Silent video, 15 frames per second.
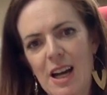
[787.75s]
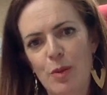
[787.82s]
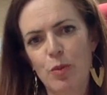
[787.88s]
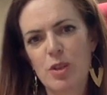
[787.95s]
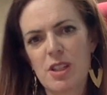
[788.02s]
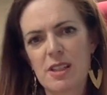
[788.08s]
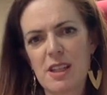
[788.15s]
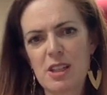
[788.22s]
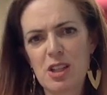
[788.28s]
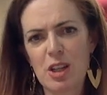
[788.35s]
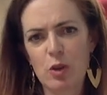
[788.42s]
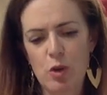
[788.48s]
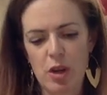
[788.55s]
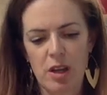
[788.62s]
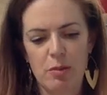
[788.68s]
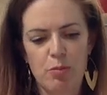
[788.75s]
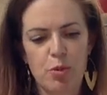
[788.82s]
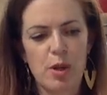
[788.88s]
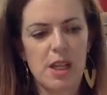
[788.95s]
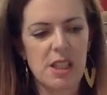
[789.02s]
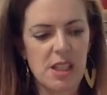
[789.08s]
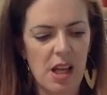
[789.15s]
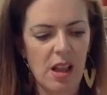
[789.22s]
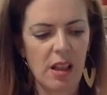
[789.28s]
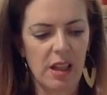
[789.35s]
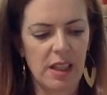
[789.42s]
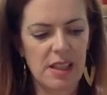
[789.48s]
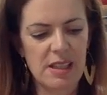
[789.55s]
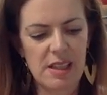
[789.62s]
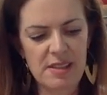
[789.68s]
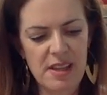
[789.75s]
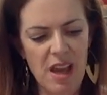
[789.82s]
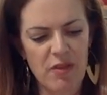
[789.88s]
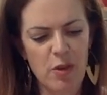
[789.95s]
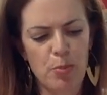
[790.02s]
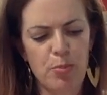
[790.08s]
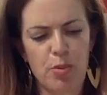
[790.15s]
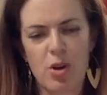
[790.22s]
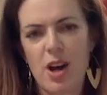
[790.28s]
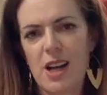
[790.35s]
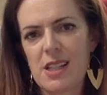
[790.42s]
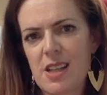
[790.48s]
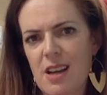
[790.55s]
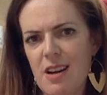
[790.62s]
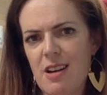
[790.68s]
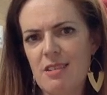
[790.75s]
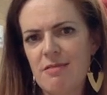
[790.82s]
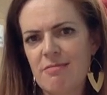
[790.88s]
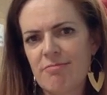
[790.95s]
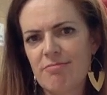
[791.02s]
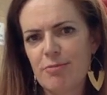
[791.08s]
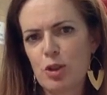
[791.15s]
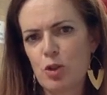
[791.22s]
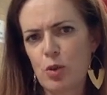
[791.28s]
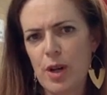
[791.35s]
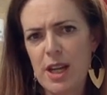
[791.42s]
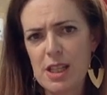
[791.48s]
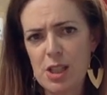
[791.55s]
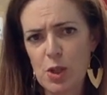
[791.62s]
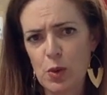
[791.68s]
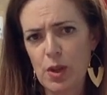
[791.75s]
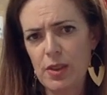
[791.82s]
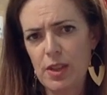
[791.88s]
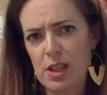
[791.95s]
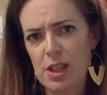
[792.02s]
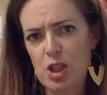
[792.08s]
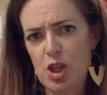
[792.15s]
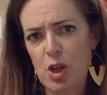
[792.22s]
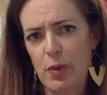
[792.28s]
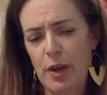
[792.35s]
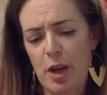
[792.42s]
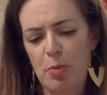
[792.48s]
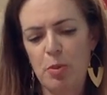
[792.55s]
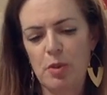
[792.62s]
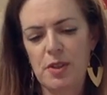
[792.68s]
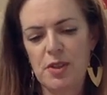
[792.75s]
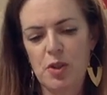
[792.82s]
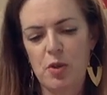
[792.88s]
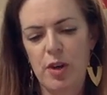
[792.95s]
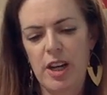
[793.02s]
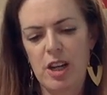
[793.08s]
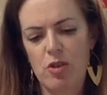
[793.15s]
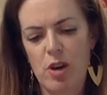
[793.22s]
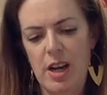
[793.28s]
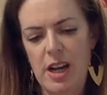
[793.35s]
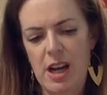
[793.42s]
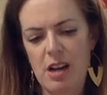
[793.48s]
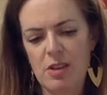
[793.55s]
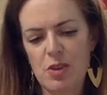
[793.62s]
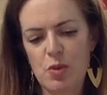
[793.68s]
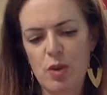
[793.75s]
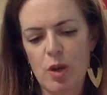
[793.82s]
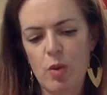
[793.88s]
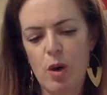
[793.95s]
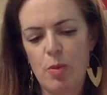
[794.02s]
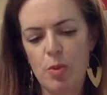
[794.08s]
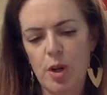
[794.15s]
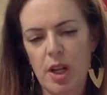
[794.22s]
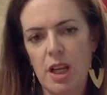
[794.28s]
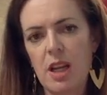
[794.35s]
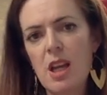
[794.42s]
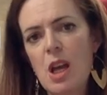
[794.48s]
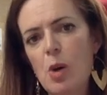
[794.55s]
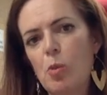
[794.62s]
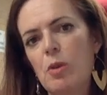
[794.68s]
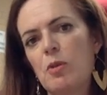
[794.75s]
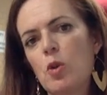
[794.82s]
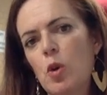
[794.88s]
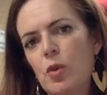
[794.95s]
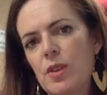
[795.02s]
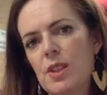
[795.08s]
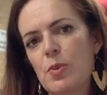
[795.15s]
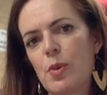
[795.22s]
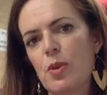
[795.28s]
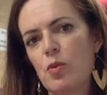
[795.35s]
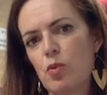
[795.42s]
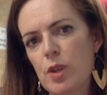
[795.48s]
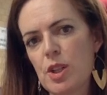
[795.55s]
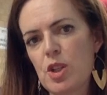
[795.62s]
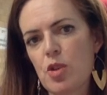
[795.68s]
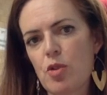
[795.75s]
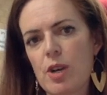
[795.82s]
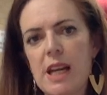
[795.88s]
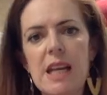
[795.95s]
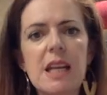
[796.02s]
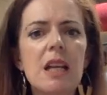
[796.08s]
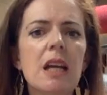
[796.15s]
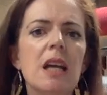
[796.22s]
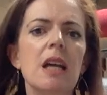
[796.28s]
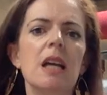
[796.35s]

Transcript: which is actually looking pretty dull, it does have a brighter green to it than it's showing up on the screen right now. It's really quite pretty. We've called this one Rich Green,